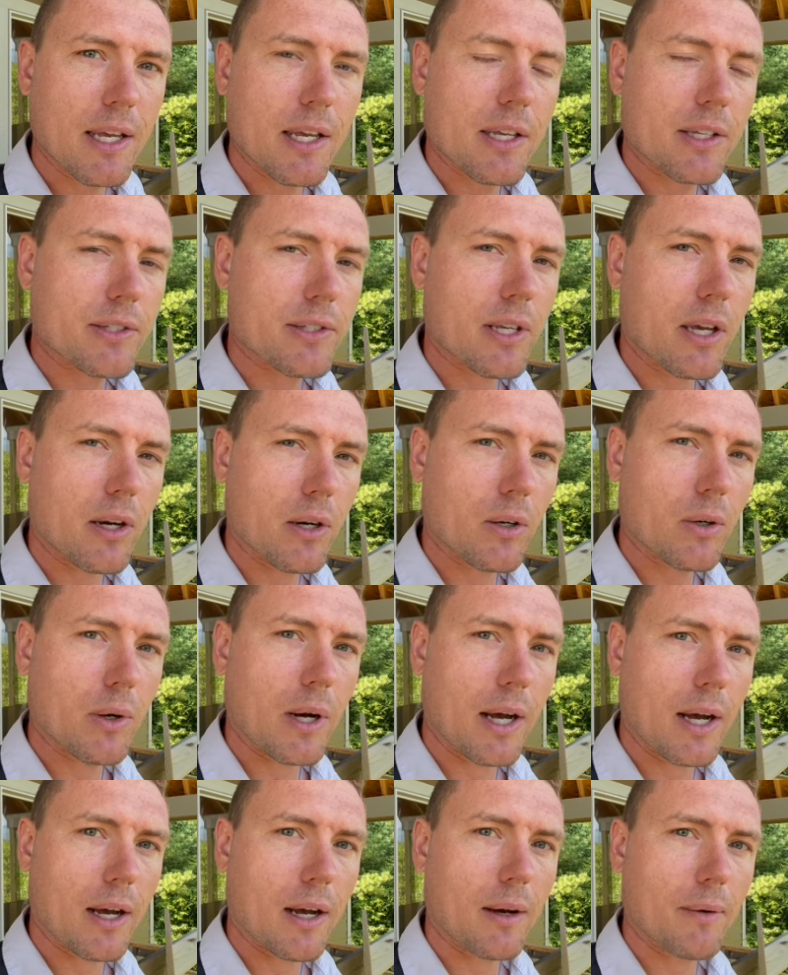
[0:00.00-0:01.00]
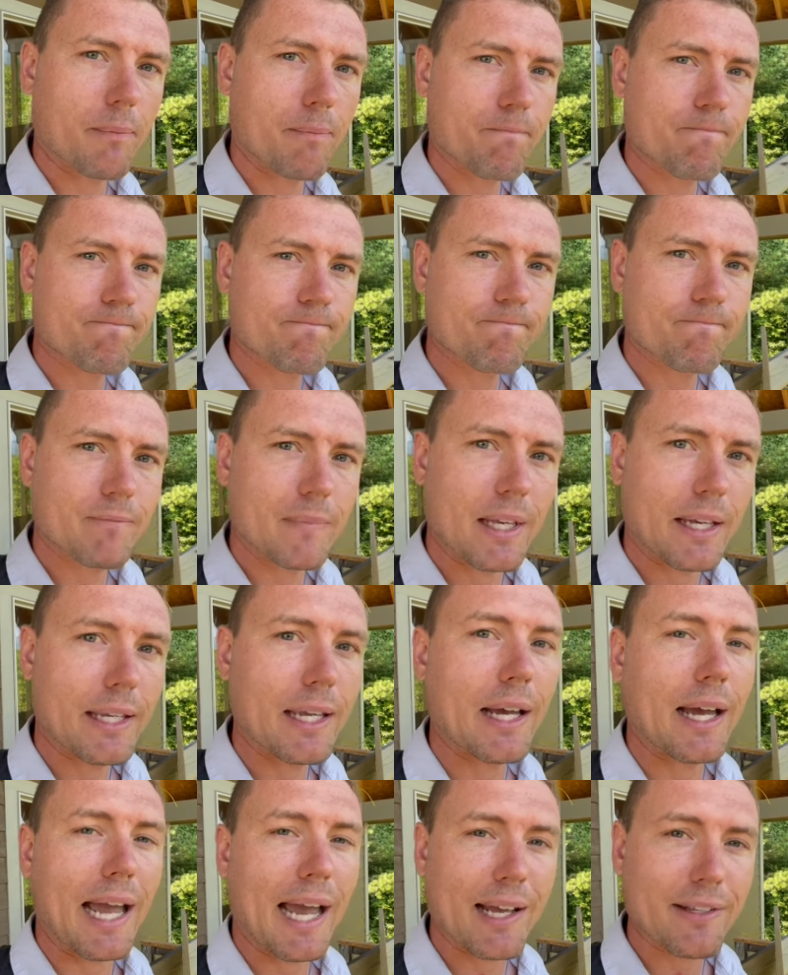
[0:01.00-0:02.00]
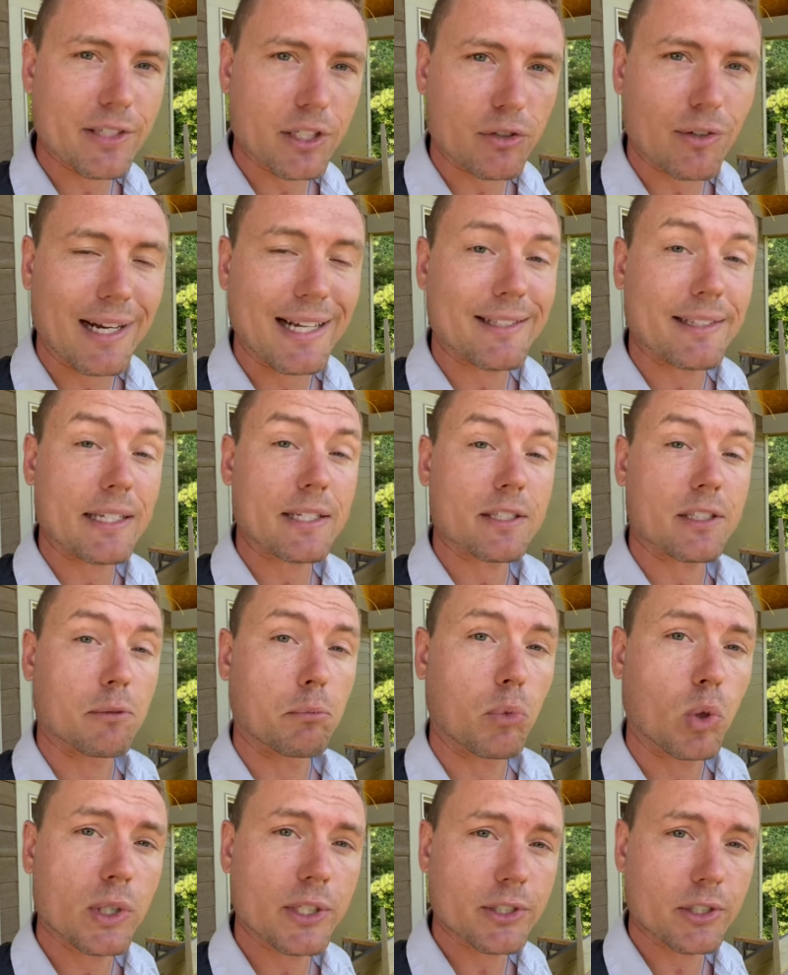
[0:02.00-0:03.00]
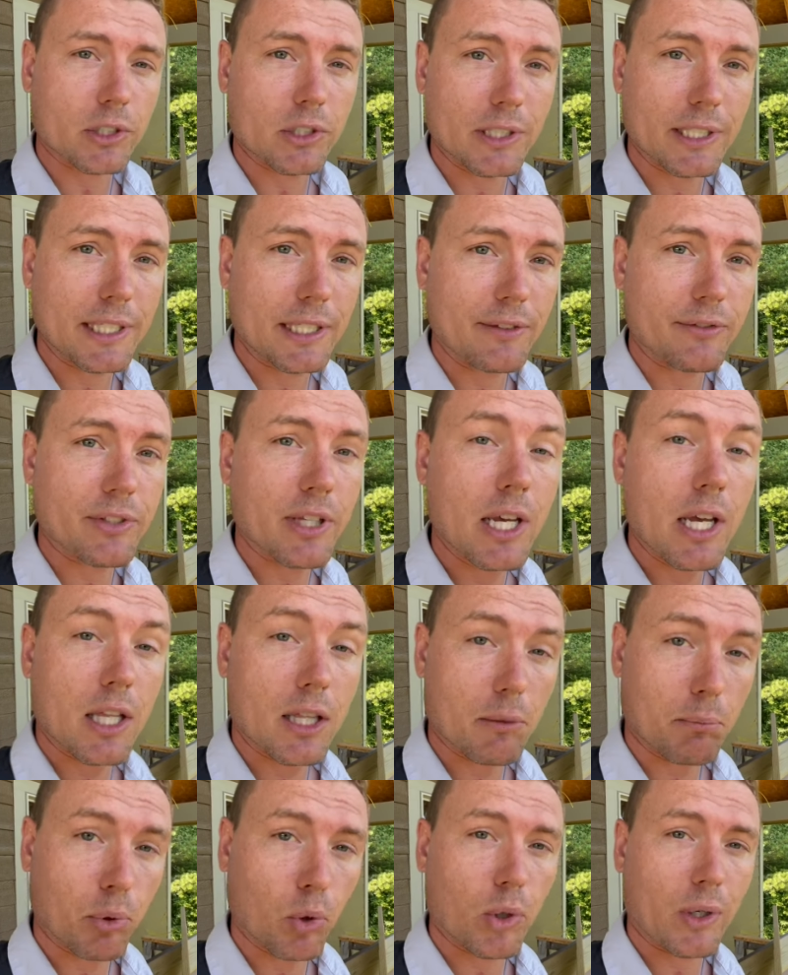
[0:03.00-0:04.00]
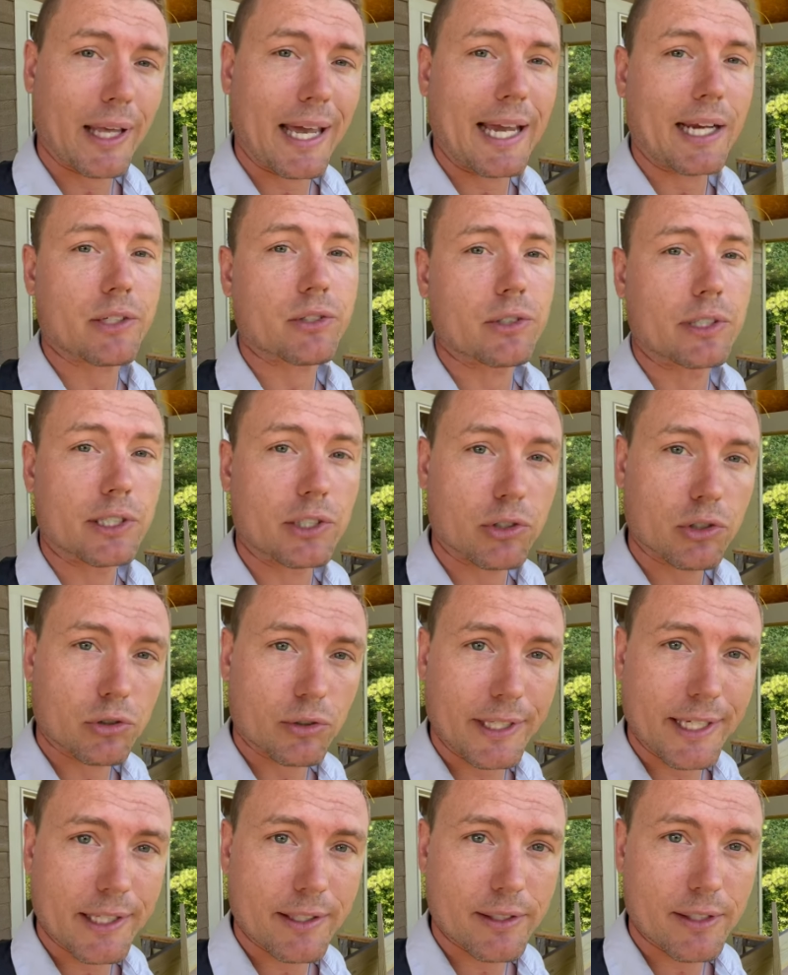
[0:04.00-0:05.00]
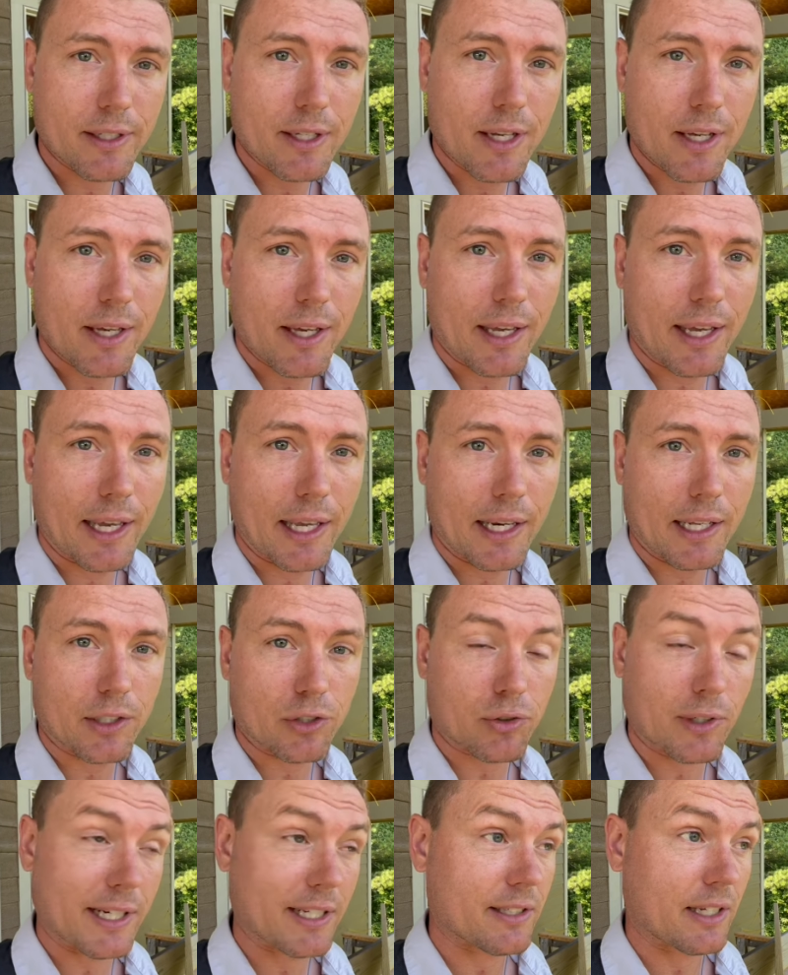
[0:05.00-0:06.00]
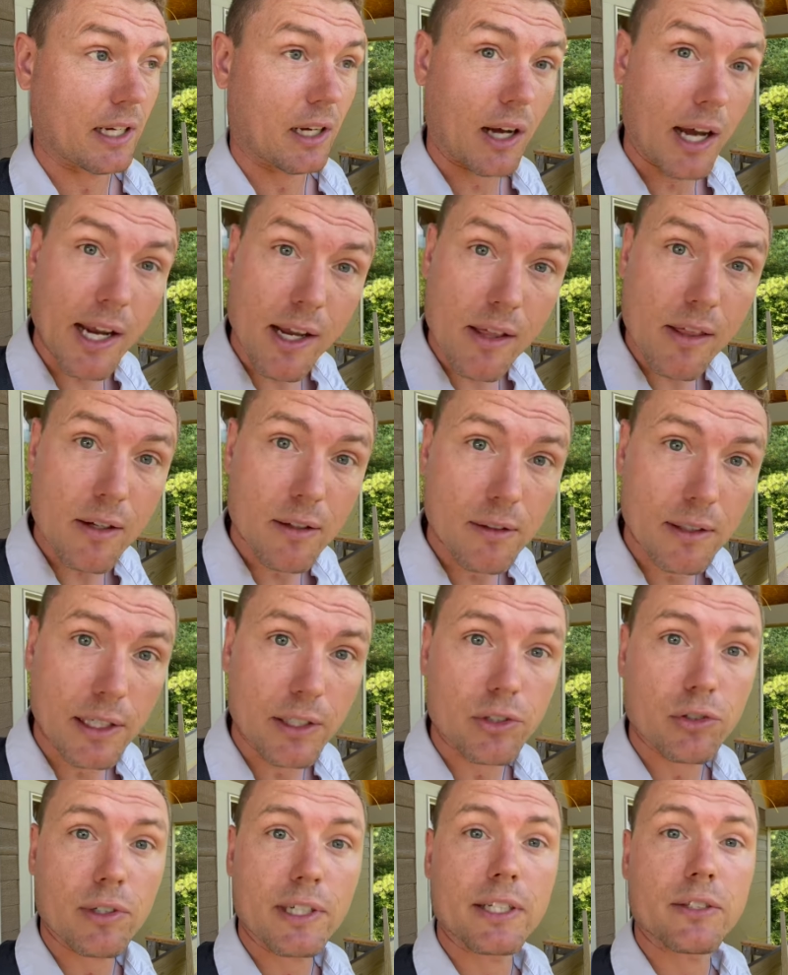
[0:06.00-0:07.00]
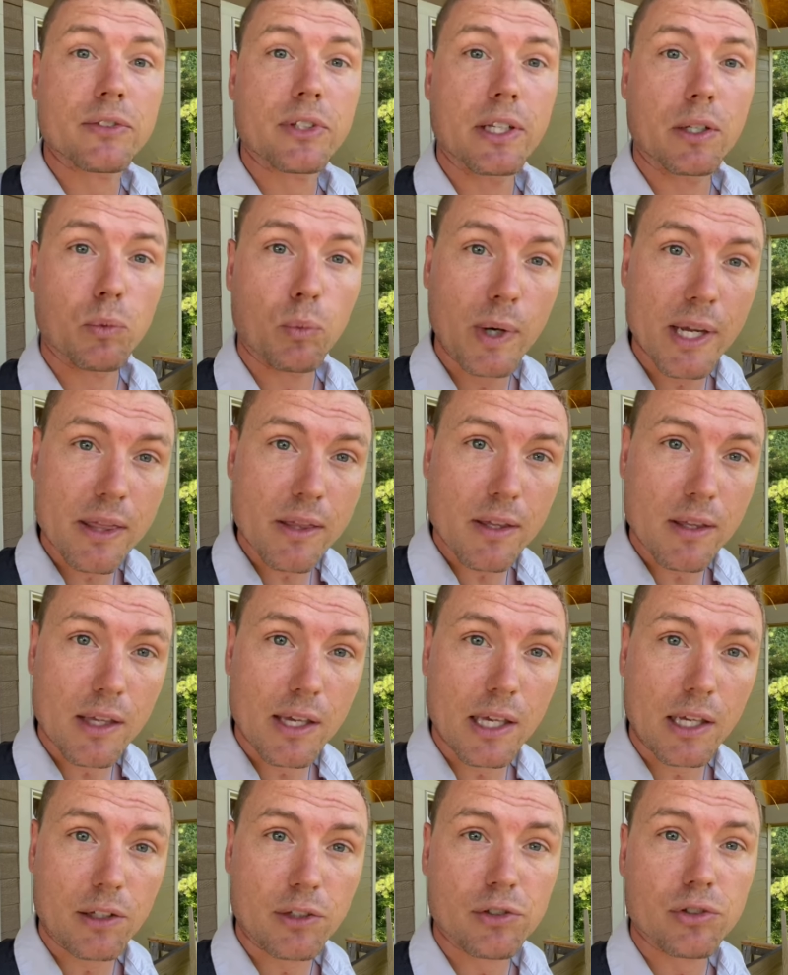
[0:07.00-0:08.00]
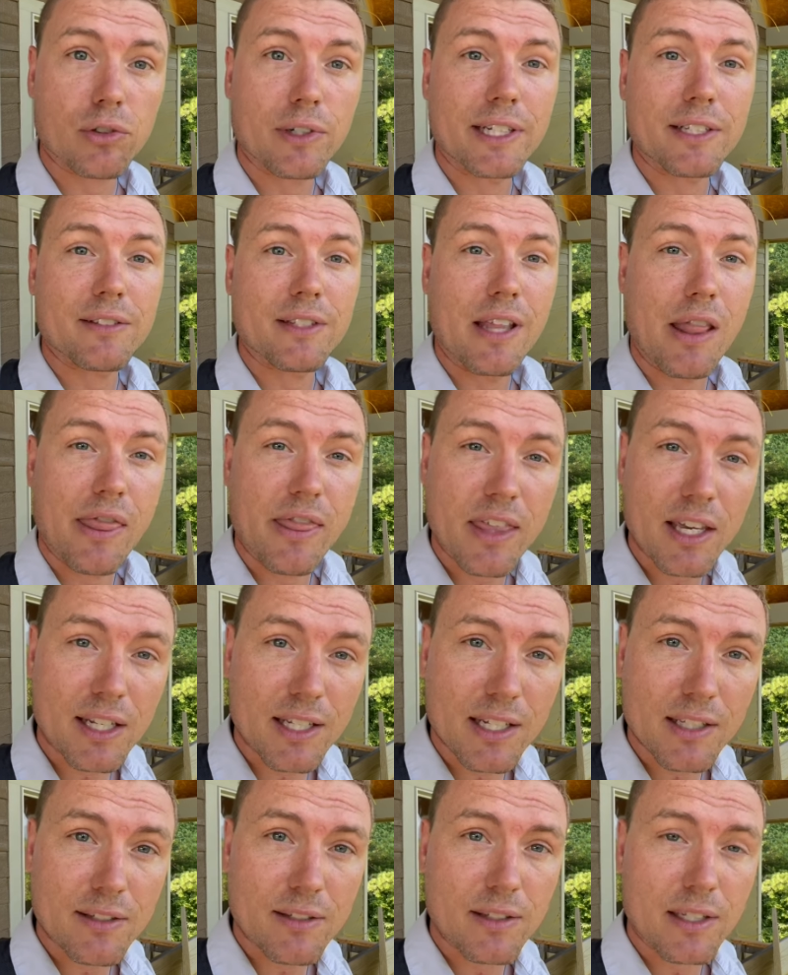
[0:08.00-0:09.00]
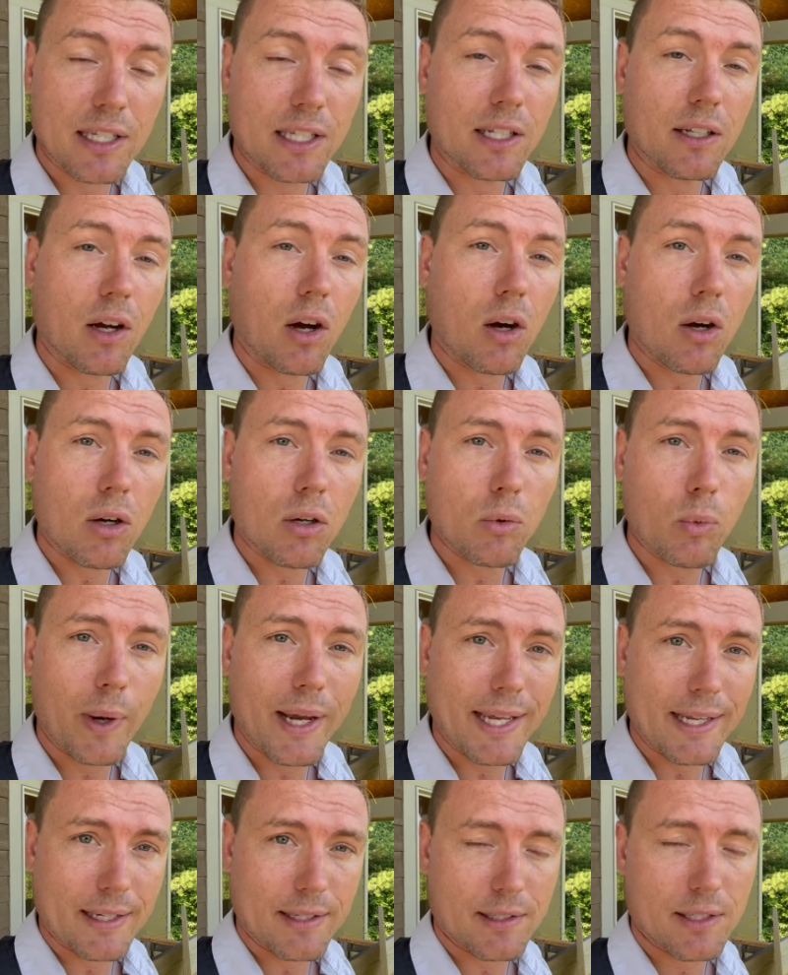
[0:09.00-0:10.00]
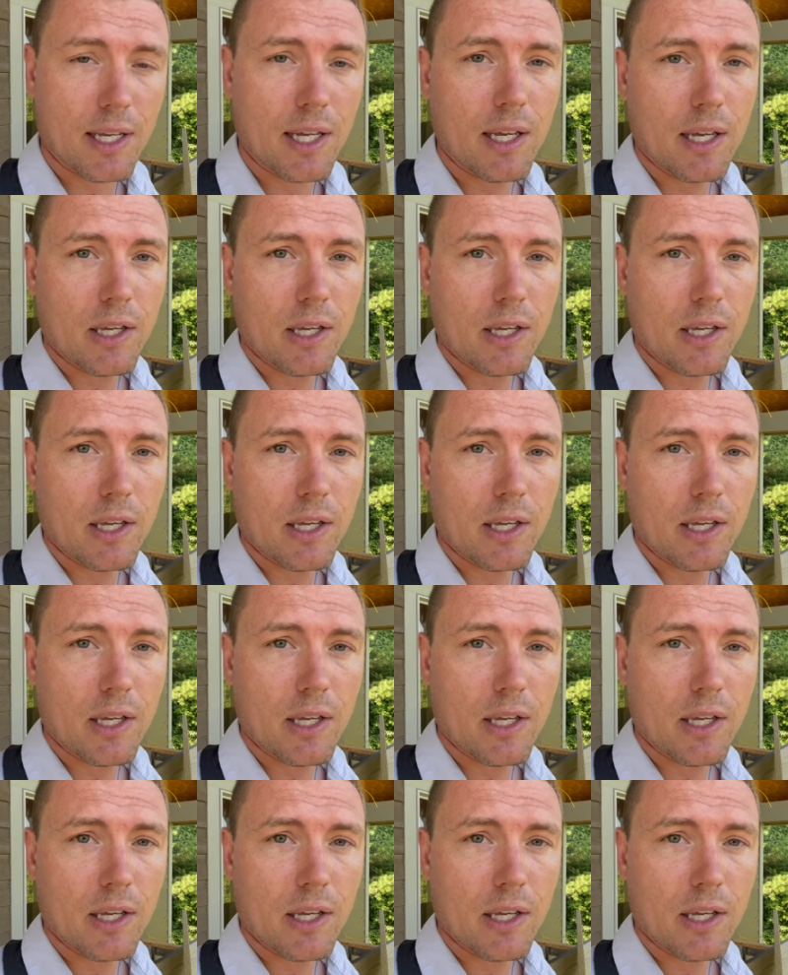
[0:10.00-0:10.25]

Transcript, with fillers: So as um, it dries. Yeah, as it dries. As the moisture leaves, the board actually shrinks, and it shrinks in length, it shrinks in width, it shrinks in thickness, in all ways.